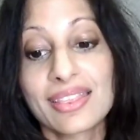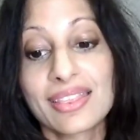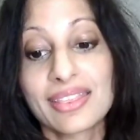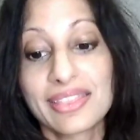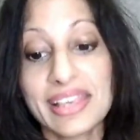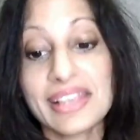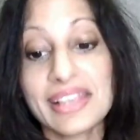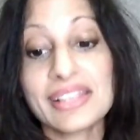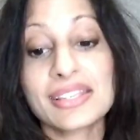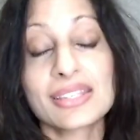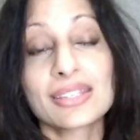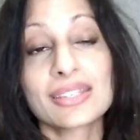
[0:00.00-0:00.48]

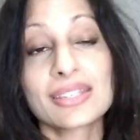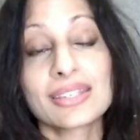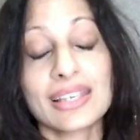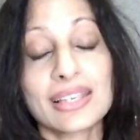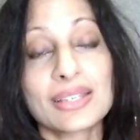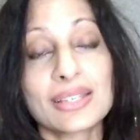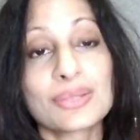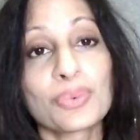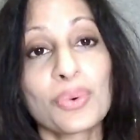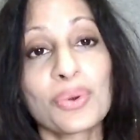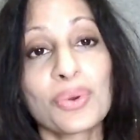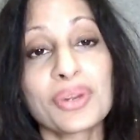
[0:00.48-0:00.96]
this
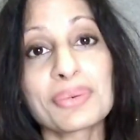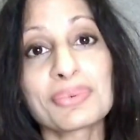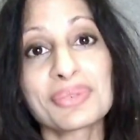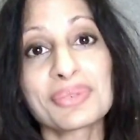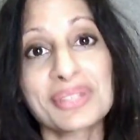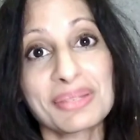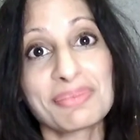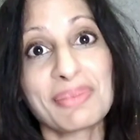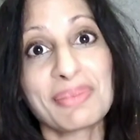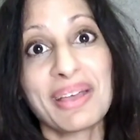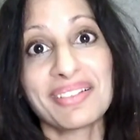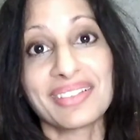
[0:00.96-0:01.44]
is what it
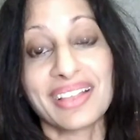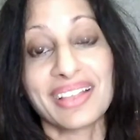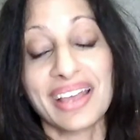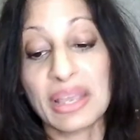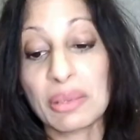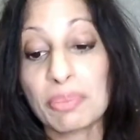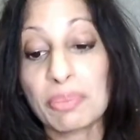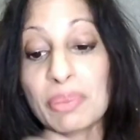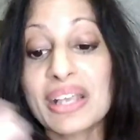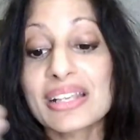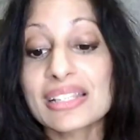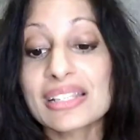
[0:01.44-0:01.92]
would smell
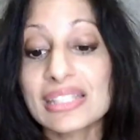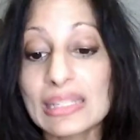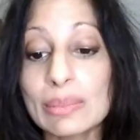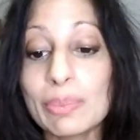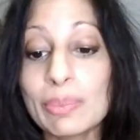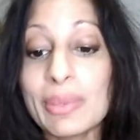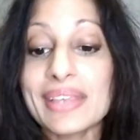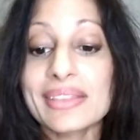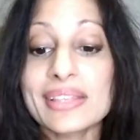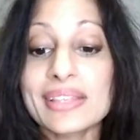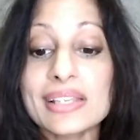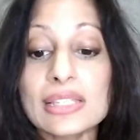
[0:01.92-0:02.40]
like. Because to
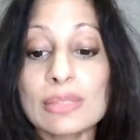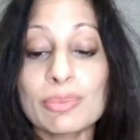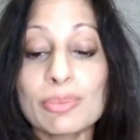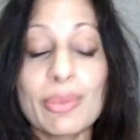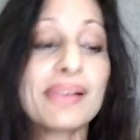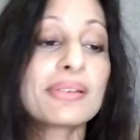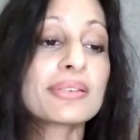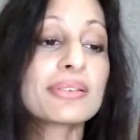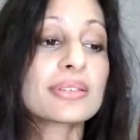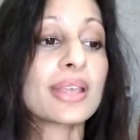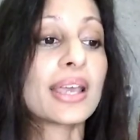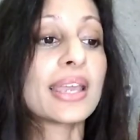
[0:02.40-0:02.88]
me, this
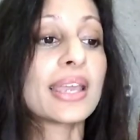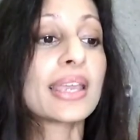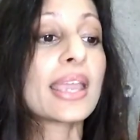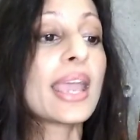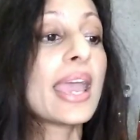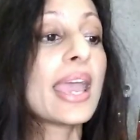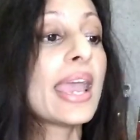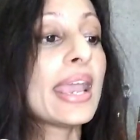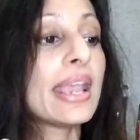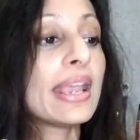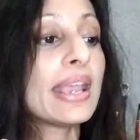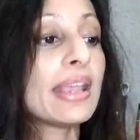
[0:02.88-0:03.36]
smells like
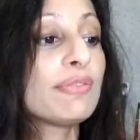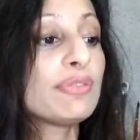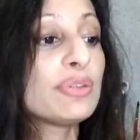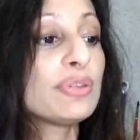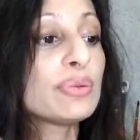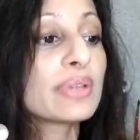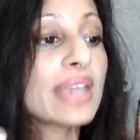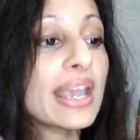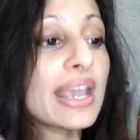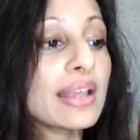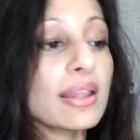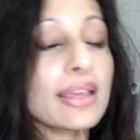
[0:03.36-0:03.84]
if you
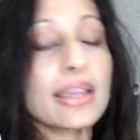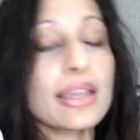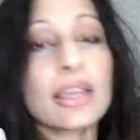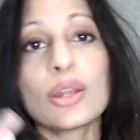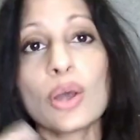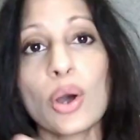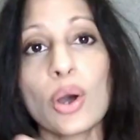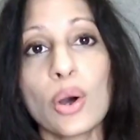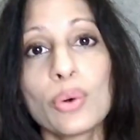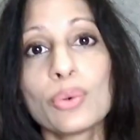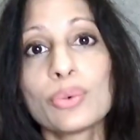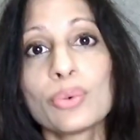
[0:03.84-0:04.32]
get like an
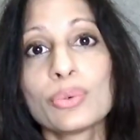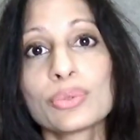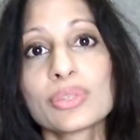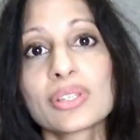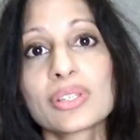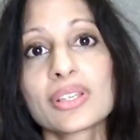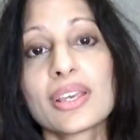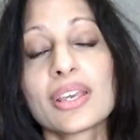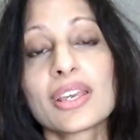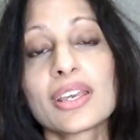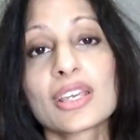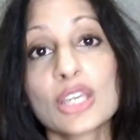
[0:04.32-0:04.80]
old
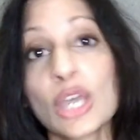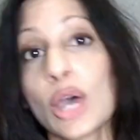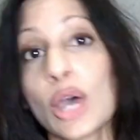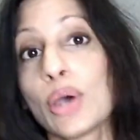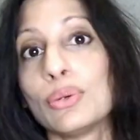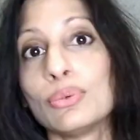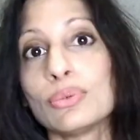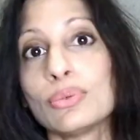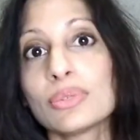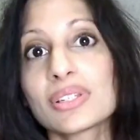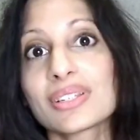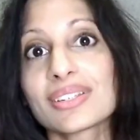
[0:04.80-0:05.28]

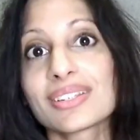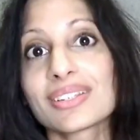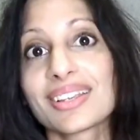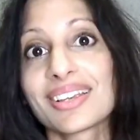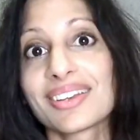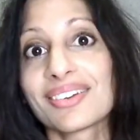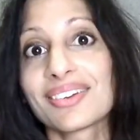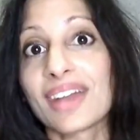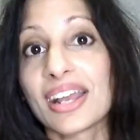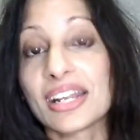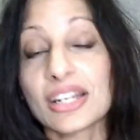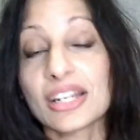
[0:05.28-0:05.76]
coat,
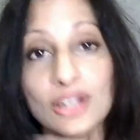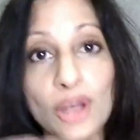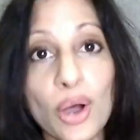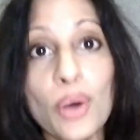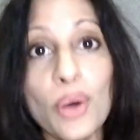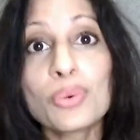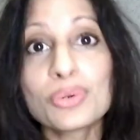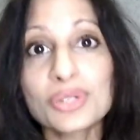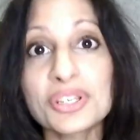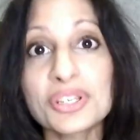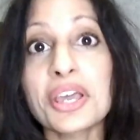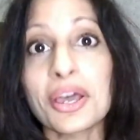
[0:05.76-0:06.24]
right? An
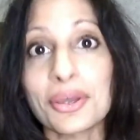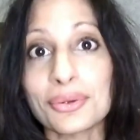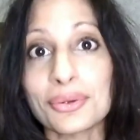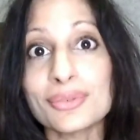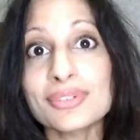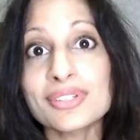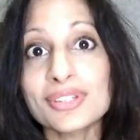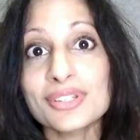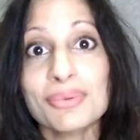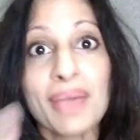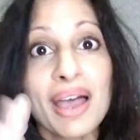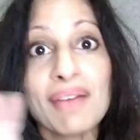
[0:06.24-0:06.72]
old coat,
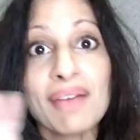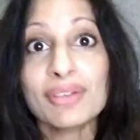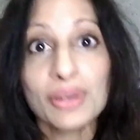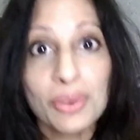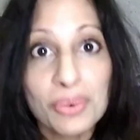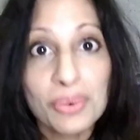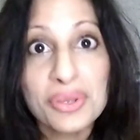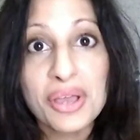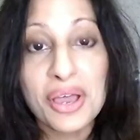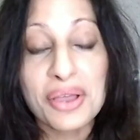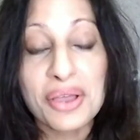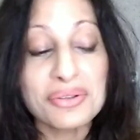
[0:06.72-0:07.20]
you have an
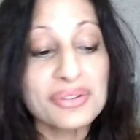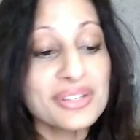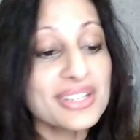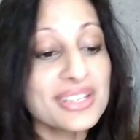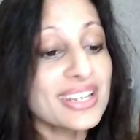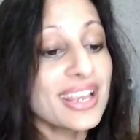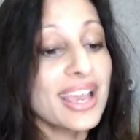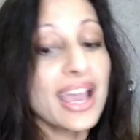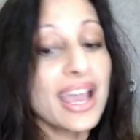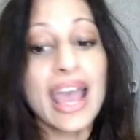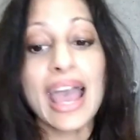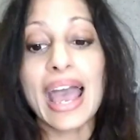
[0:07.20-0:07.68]
old coat
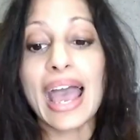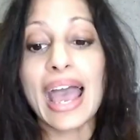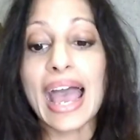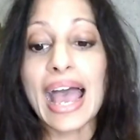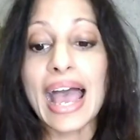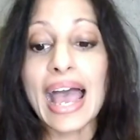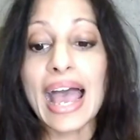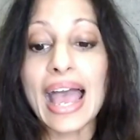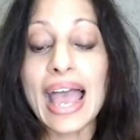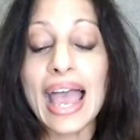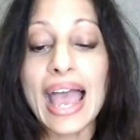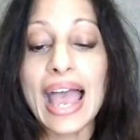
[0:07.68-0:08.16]

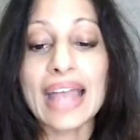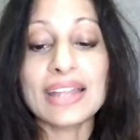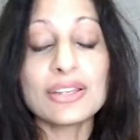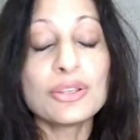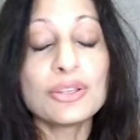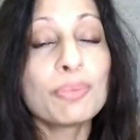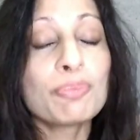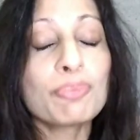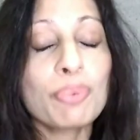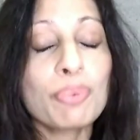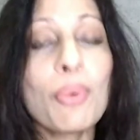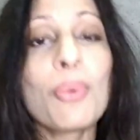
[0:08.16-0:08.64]
and
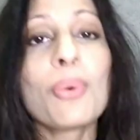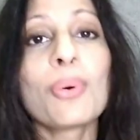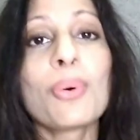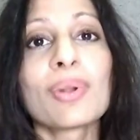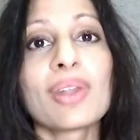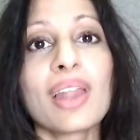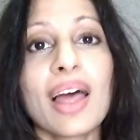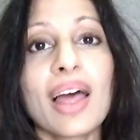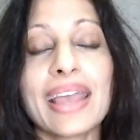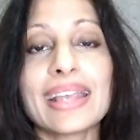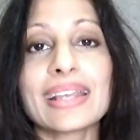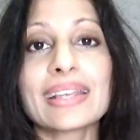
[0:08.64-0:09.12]
you pour
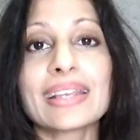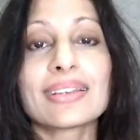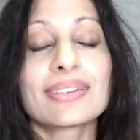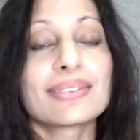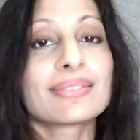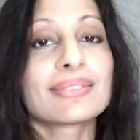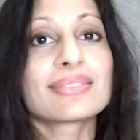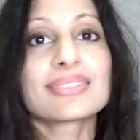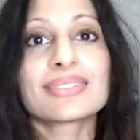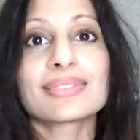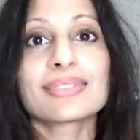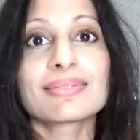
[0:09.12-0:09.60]
like
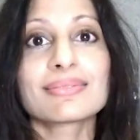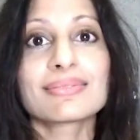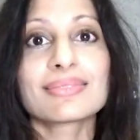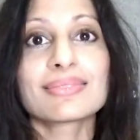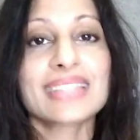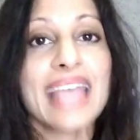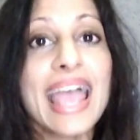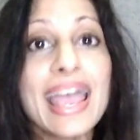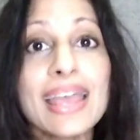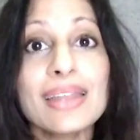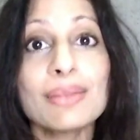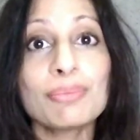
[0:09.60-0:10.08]

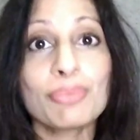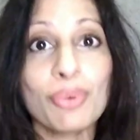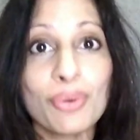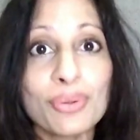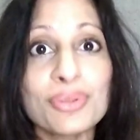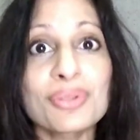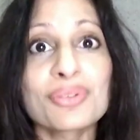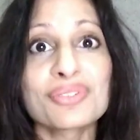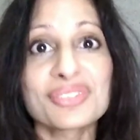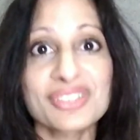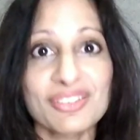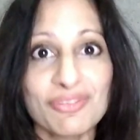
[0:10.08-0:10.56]
10
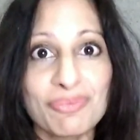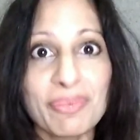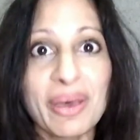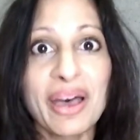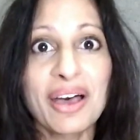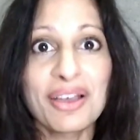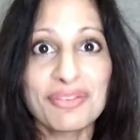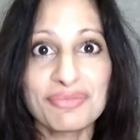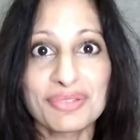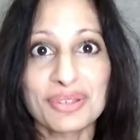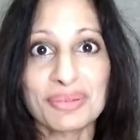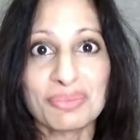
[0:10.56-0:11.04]
bottles of
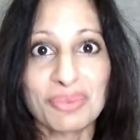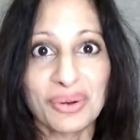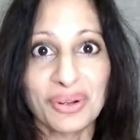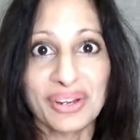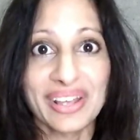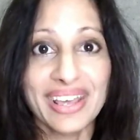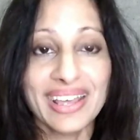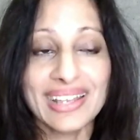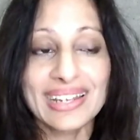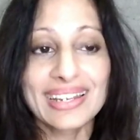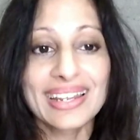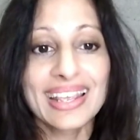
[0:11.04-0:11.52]
perfume on
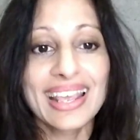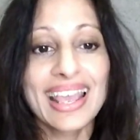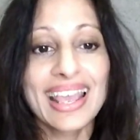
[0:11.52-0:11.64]
it